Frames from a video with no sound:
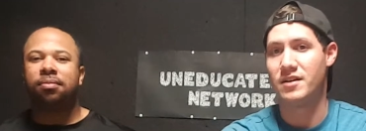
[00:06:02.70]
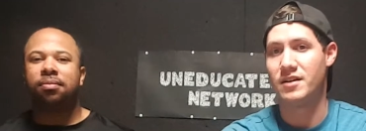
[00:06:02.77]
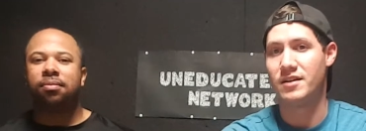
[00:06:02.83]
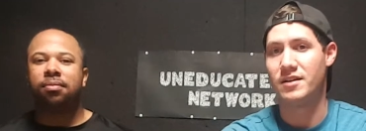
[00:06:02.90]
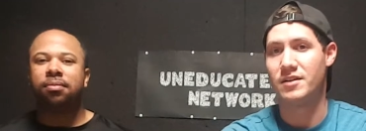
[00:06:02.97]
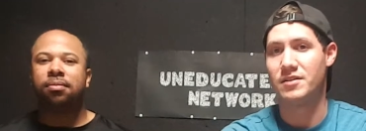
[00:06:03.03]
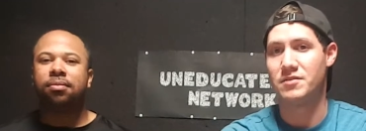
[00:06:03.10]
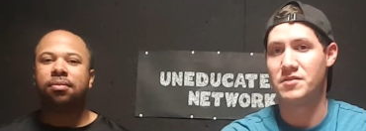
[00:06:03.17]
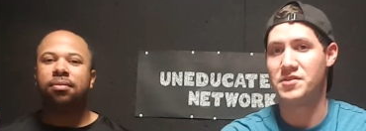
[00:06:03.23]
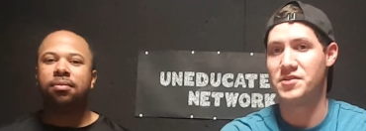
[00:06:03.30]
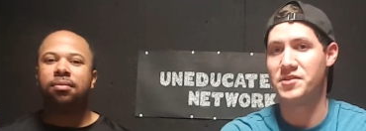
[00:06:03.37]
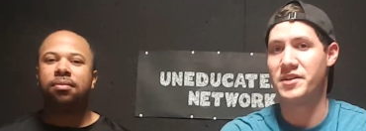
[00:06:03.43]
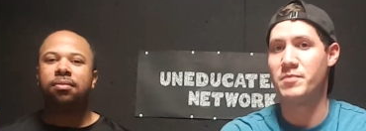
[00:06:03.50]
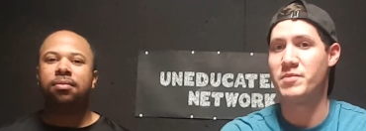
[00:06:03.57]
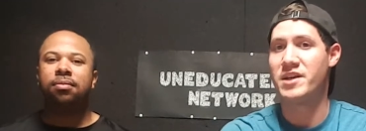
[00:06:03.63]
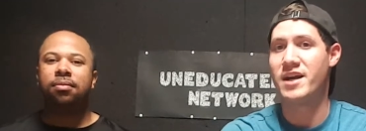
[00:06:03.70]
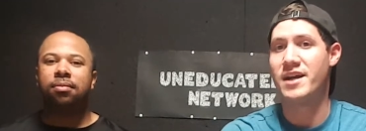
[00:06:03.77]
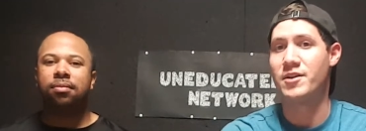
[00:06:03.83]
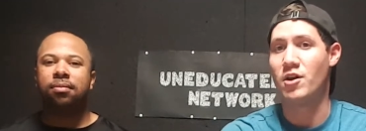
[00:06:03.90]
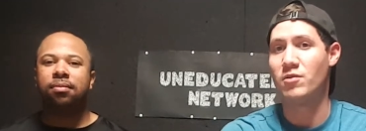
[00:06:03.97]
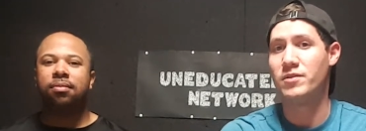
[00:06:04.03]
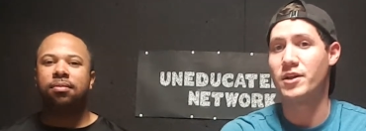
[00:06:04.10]
Speaker 1: uh, slid
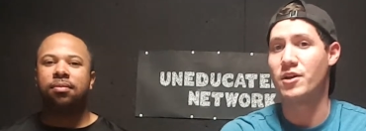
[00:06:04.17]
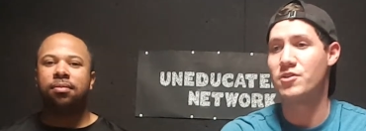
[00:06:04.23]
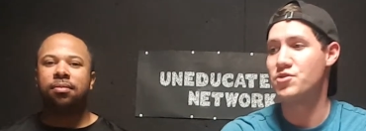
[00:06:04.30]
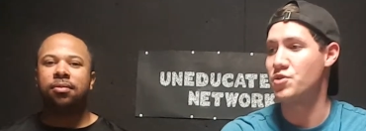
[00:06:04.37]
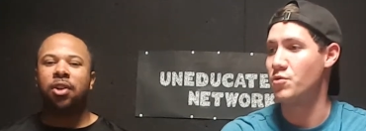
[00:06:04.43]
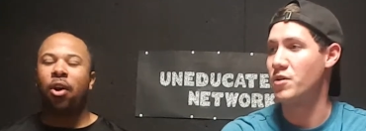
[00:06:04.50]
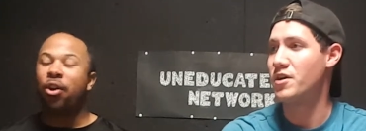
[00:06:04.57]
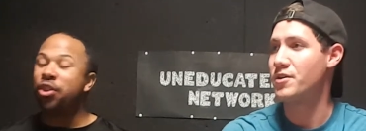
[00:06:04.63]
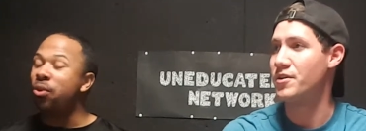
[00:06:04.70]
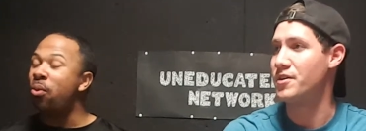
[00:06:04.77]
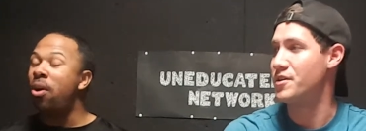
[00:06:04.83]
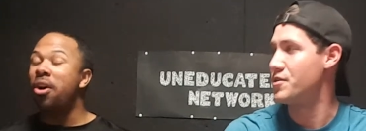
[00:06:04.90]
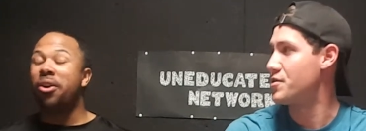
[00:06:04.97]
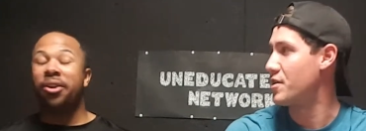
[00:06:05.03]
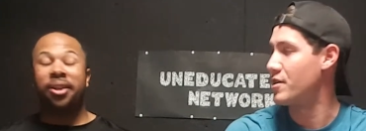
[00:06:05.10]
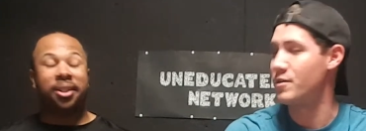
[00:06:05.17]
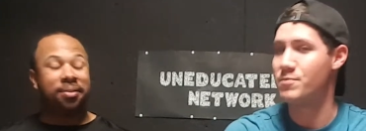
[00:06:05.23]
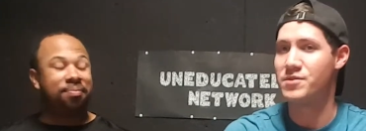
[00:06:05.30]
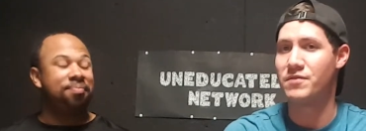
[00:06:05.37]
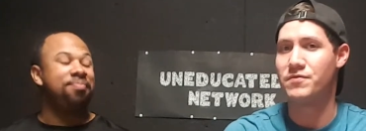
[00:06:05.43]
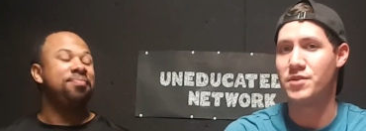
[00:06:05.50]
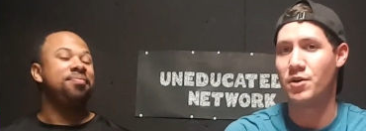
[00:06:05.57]
behind only Herschel Walker, Herschel Walker in
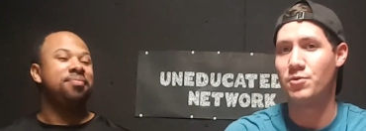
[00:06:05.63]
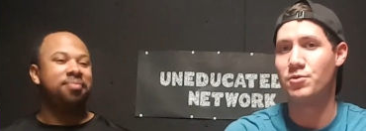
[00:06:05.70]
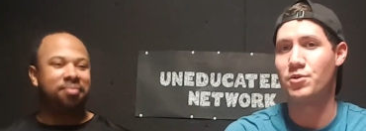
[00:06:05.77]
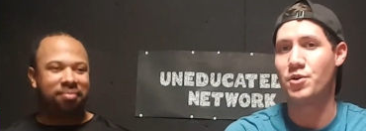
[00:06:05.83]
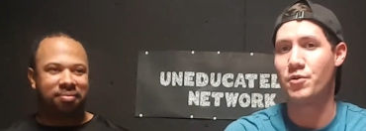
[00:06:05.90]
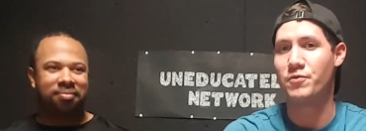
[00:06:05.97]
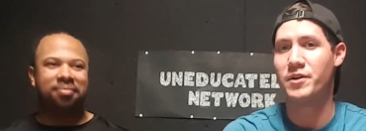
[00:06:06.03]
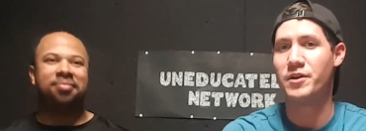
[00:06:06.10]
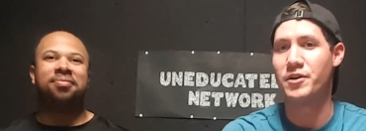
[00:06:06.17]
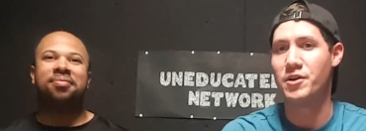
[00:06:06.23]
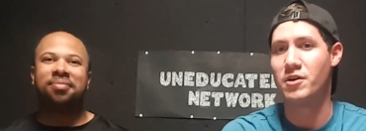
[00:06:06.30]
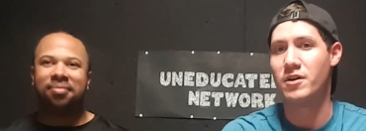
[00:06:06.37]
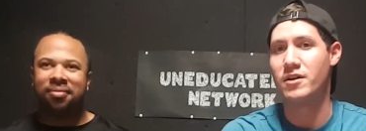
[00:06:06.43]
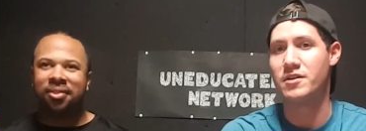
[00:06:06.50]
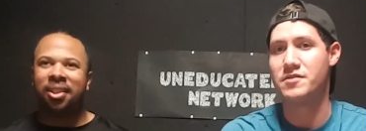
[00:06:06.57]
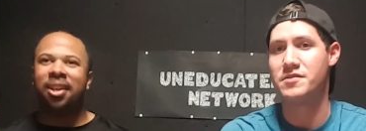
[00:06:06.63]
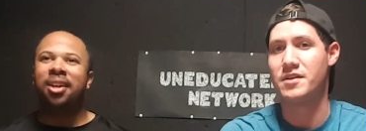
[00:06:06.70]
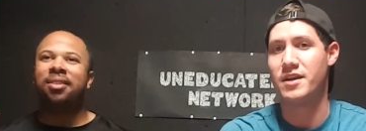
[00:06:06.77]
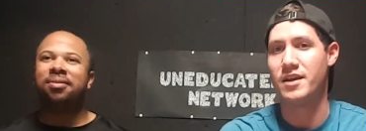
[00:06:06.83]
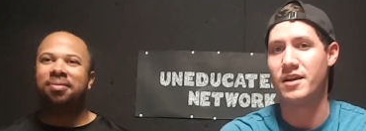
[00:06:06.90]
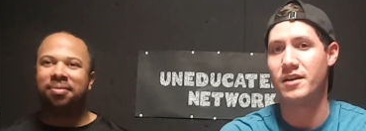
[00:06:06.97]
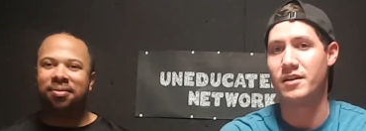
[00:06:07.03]
terms of total career yards
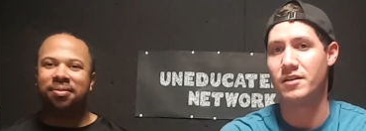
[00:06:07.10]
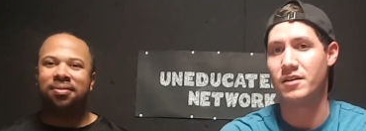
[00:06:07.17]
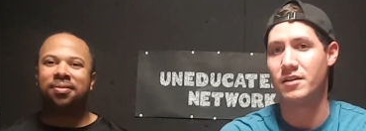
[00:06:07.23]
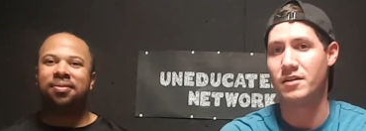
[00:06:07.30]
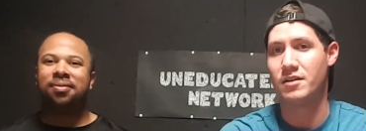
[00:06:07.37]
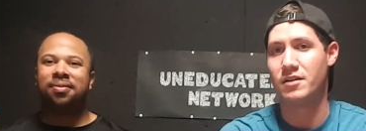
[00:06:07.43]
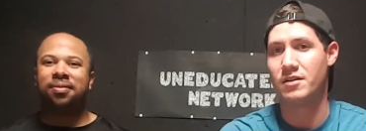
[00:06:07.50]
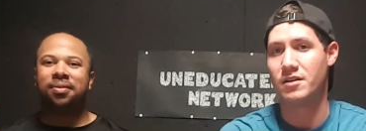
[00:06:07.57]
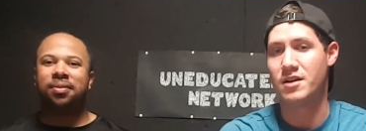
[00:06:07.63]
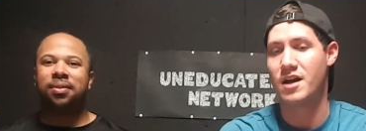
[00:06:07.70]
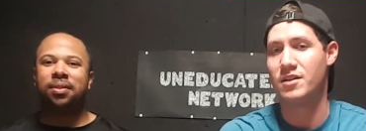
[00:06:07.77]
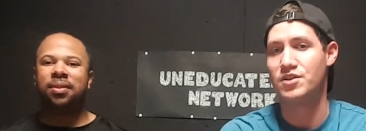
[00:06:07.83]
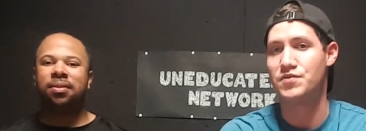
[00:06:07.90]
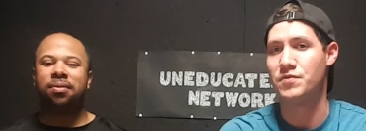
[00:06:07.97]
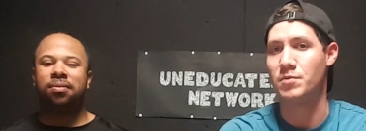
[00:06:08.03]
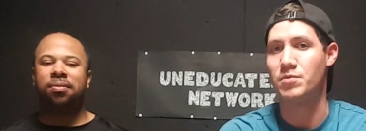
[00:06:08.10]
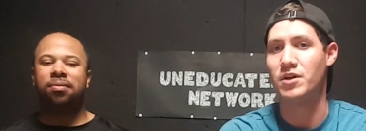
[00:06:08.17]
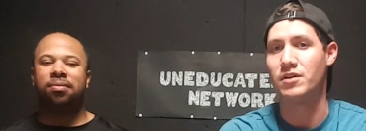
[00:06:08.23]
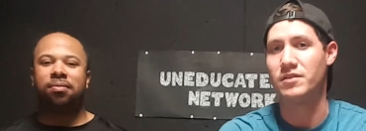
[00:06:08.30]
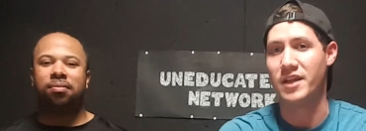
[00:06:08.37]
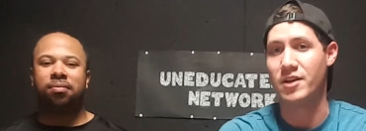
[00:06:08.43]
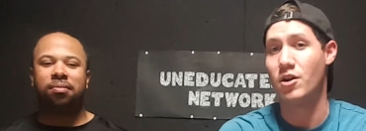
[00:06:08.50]
yeah. in college
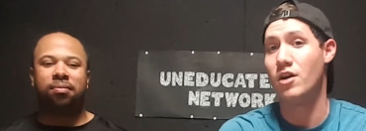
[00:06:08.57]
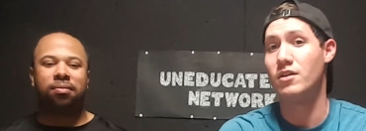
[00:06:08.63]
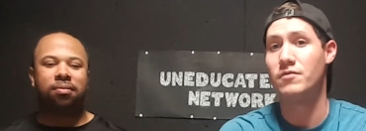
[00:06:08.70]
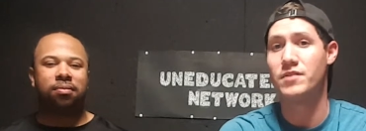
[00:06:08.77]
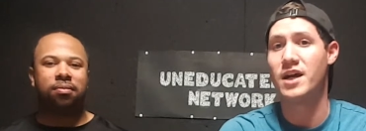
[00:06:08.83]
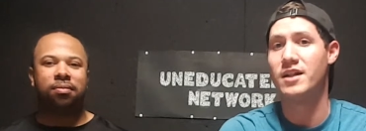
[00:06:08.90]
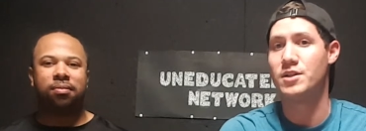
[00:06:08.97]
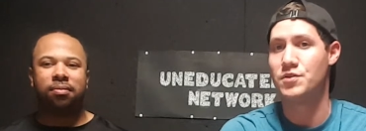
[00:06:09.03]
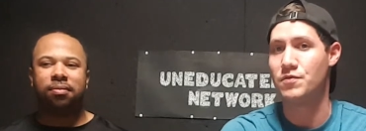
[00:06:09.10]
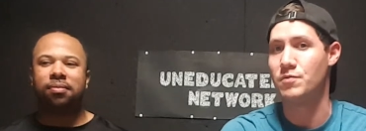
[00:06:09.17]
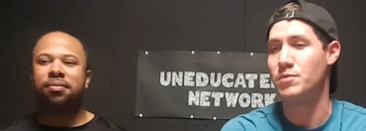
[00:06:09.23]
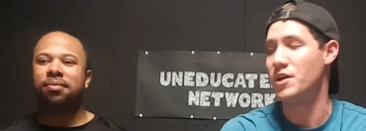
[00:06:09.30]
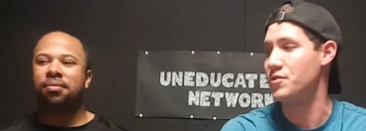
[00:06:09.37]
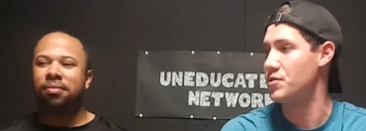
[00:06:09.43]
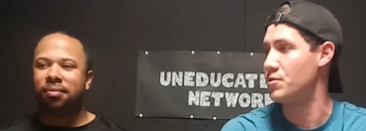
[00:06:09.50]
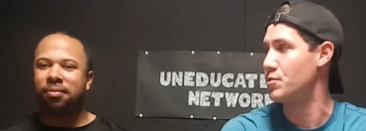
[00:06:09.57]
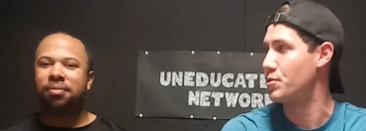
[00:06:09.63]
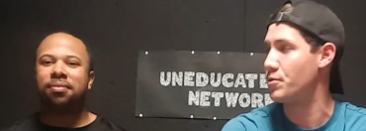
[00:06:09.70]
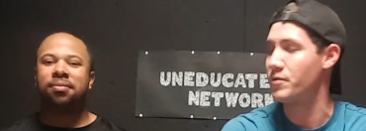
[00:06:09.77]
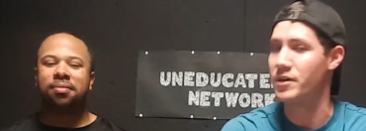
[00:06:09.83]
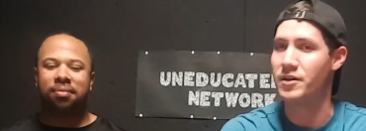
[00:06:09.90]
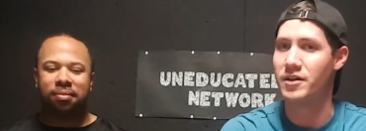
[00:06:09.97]
football in all of college football total
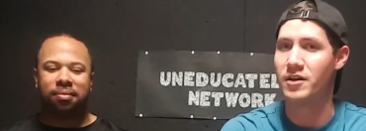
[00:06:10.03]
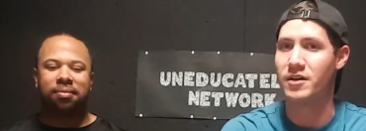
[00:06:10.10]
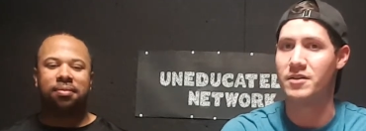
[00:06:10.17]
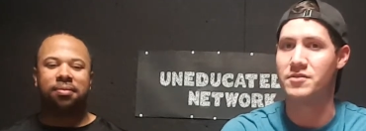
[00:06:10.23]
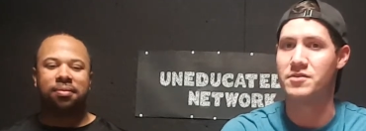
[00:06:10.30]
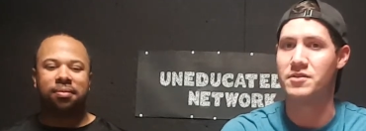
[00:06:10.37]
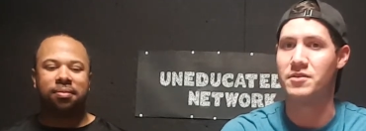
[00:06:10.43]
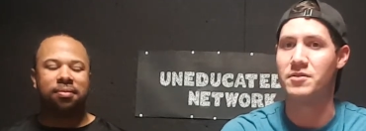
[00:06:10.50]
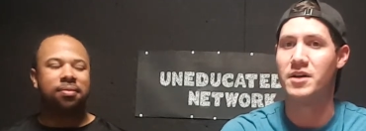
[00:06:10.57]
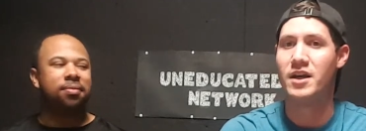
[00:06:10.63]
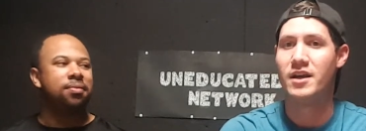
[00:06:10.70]
career yards. So